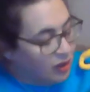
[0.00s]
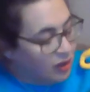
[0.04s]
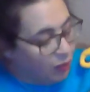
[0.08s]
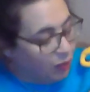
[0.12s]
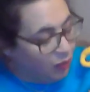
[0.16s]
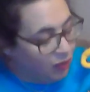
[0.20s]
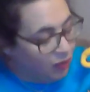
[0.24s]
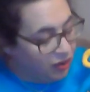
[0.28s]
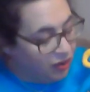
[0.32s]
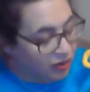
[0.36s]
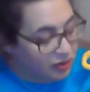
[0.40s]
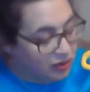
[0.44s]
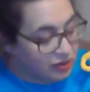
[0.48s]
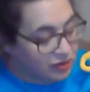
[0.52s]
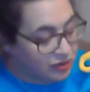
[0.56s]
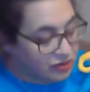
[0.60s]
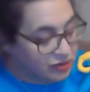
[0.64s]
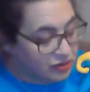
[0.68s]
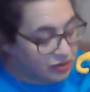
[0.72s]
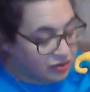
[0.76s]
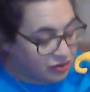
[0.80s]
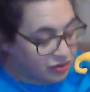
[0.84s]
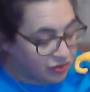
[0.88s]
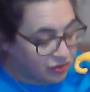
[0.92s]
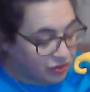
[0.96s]
One,
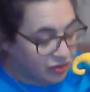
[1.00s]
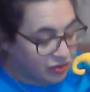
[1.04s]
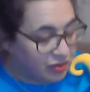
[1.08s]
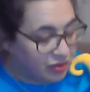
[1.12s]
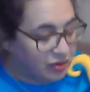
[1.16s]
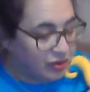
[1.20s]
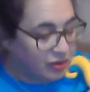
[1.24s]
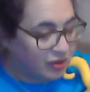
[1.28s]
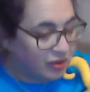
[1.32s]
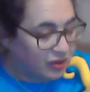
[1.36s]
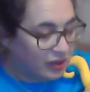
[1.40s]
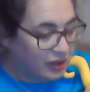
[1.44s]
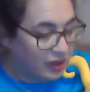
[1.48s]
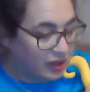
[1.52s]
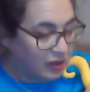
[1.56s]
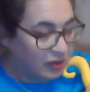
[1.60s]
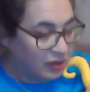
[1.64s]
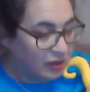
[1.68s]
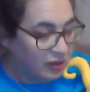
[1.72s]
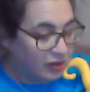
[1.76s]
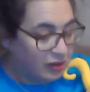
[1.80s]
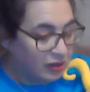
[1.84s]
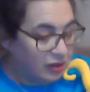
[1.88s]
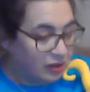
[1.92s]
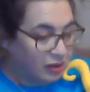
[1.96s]
two, three.
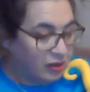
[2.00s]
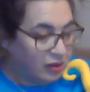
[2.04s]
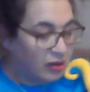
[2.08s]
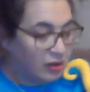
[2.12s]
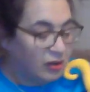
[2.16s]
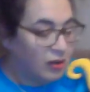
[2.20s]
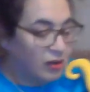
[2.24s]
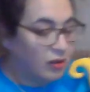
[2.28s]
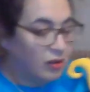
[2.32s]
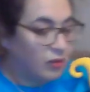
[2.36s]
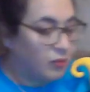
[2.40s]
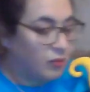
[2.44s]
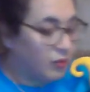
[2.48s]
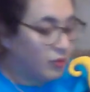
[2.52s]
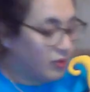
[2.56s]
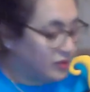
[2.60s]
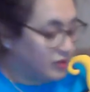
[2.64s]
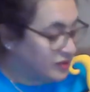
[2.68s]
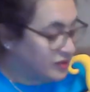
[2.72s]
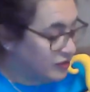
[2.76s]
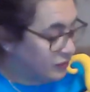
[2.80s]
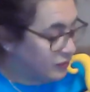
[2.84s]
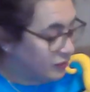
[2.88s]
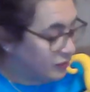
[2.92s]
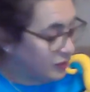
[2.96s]
What
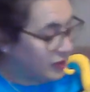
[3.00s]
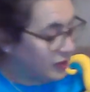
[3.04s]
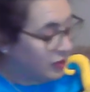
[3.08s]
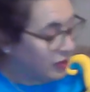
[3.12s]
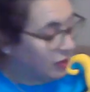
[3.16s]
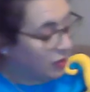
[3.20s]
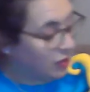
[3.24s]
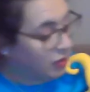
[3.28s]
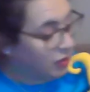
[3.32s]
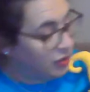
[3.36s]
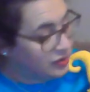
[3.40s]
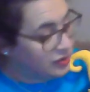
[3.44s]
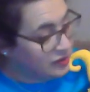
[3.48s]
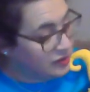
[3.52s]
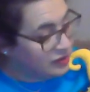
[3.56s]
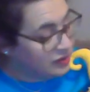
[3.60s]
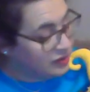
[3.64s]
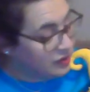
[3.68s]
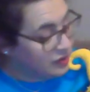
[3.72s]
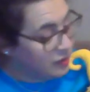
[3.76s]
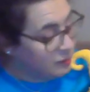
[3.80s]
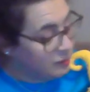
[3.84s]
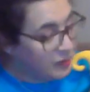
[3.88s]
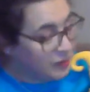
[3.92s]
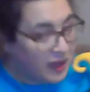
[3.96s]
have we got in
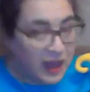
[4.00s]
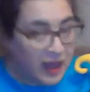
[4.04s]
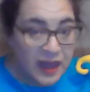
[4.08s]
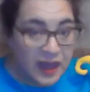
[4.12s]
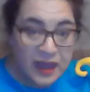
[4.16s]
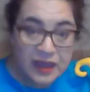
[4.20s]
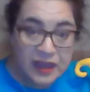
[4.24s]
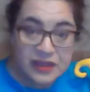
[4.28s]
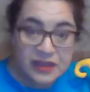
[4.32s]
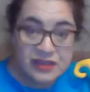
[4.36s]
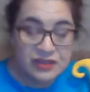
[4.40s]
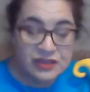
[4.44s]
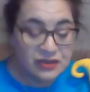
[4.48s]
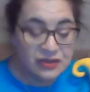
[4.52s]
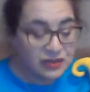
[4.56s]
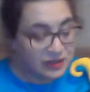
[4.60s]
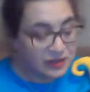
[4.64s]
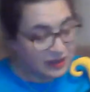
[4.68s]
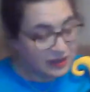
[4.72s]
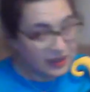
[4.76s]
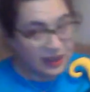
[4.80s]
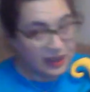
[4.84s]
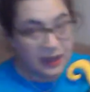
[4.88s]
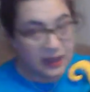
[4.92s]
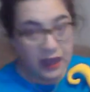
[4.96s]
the bag
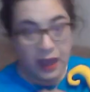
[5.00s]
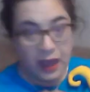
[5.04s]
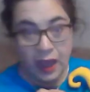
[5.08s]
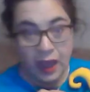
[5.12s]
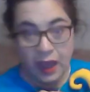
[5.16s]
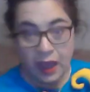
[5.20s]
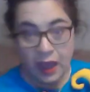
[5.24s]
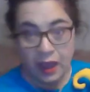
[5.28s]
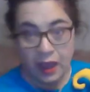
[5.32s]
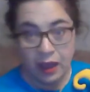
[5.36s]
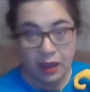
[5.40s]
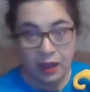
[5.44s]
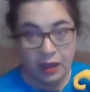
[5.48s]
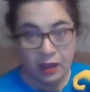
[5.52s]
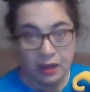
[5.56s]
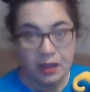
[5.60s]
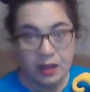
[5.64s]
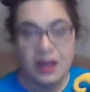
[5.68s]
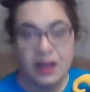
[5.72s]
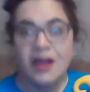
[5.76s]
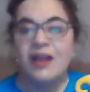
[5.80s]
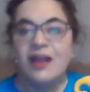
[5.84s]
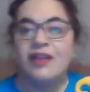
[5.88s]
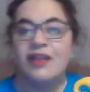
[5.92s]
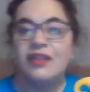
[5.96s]
today?
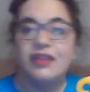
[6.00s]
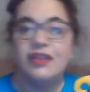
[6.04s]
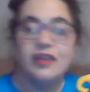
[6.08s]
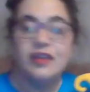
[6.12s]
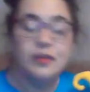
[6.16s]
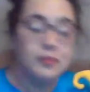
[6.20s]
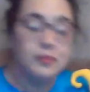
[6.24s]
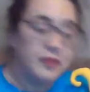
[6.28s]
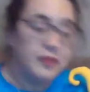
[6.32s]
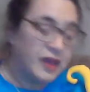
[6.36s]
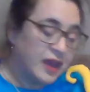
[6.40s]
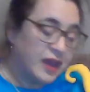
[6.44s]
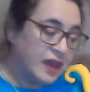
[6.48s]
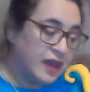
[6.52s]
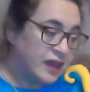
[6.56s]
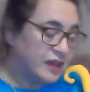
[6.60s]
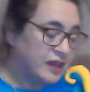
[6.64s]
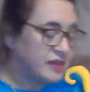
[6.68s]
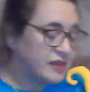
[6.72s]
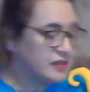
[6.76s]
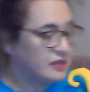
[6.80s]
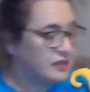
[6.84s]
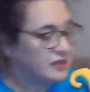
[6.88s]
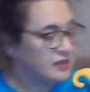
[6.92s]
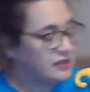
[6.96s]
The bag
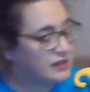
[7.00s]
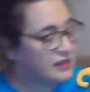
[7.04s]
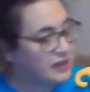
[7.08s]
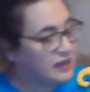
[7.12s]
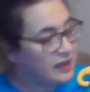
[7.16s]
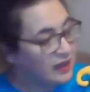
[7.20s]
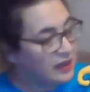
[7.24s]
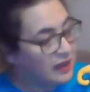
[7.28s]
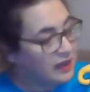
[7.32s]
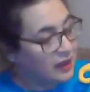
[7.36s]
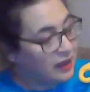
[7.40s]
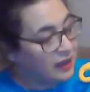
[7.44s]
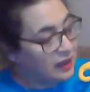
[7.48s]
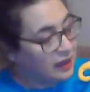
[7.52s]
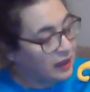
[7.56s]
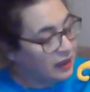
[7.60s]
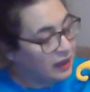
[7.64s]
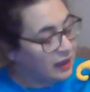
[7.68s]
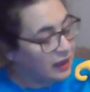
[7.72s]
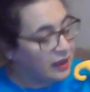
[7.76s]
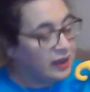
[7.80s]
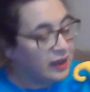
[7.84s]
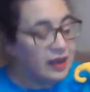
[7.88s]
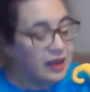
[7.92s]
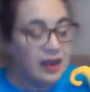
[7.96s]
today.
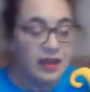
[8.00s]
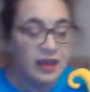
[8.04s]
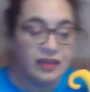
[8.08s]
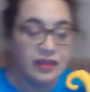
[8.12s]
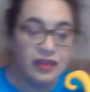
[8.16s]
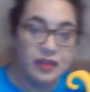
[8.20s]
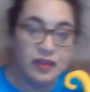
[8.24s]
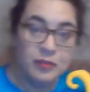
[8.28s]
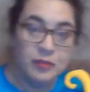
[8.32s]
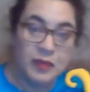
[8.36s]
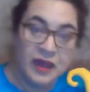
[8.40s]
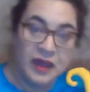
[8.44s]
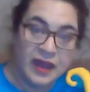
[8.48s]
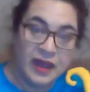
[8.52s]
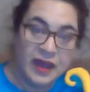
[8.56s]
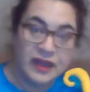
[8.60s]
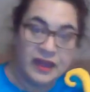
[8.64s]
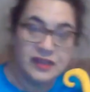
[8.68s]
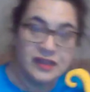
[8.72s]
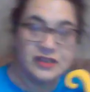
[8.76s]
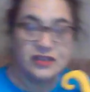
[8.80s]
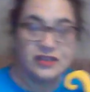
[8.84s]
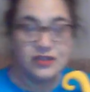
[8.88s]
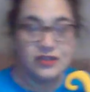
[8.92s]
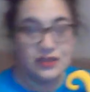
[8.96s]
The bag
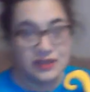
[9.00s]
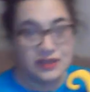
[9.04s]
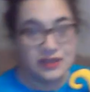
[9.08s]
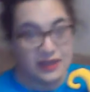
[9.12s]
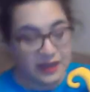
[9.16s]
today.